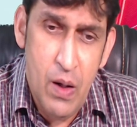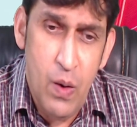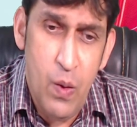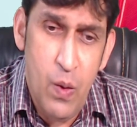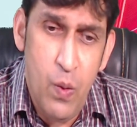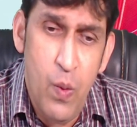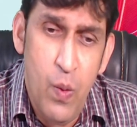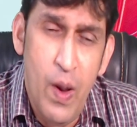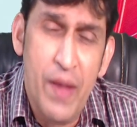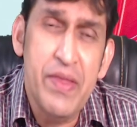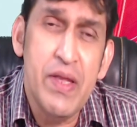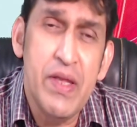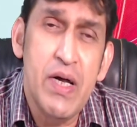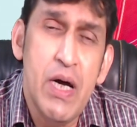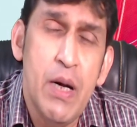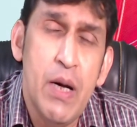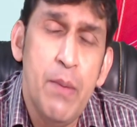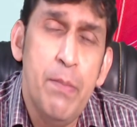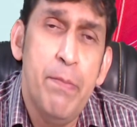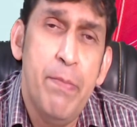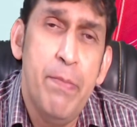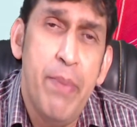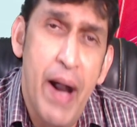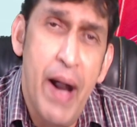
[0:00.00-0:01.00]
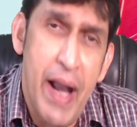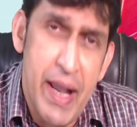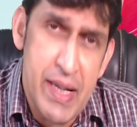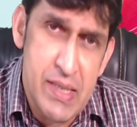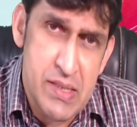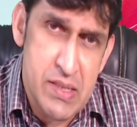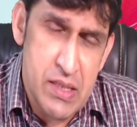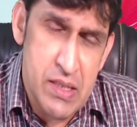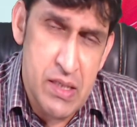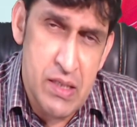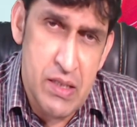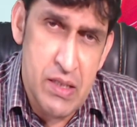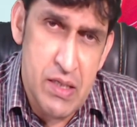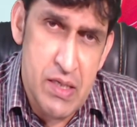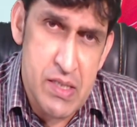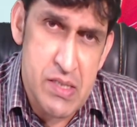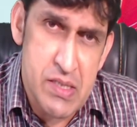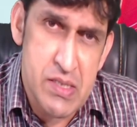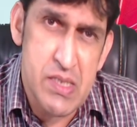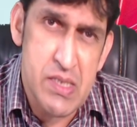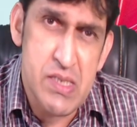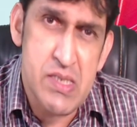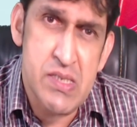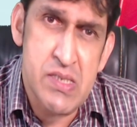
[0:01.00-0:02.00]
What abides in us,
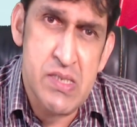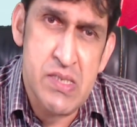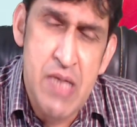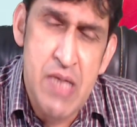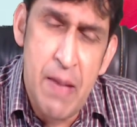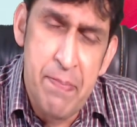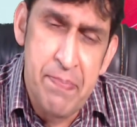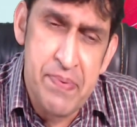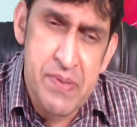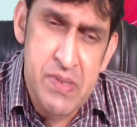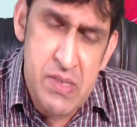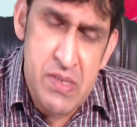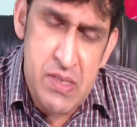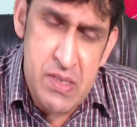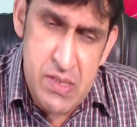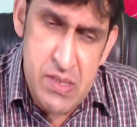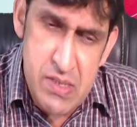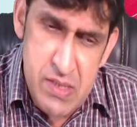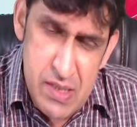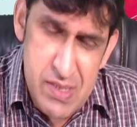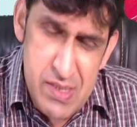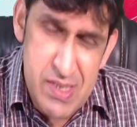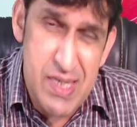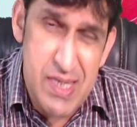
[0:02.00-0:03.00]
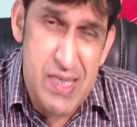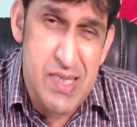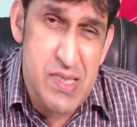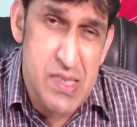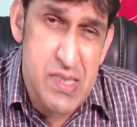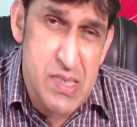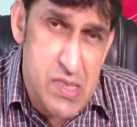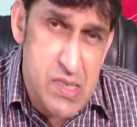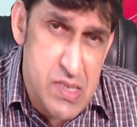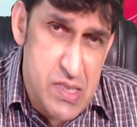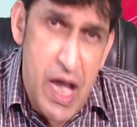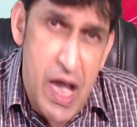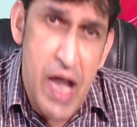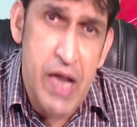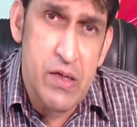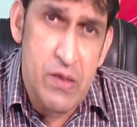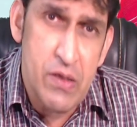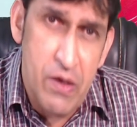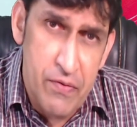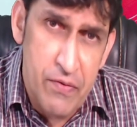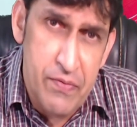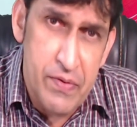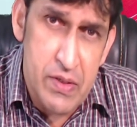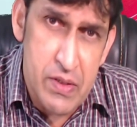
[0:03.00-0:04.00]
the substance that's inside
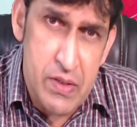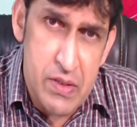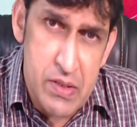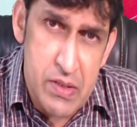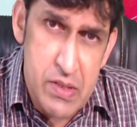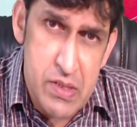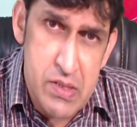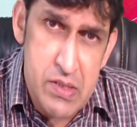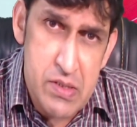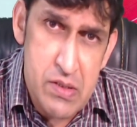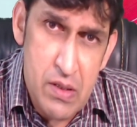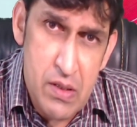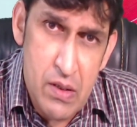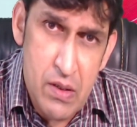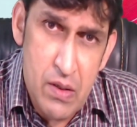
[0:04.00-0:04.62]
of us,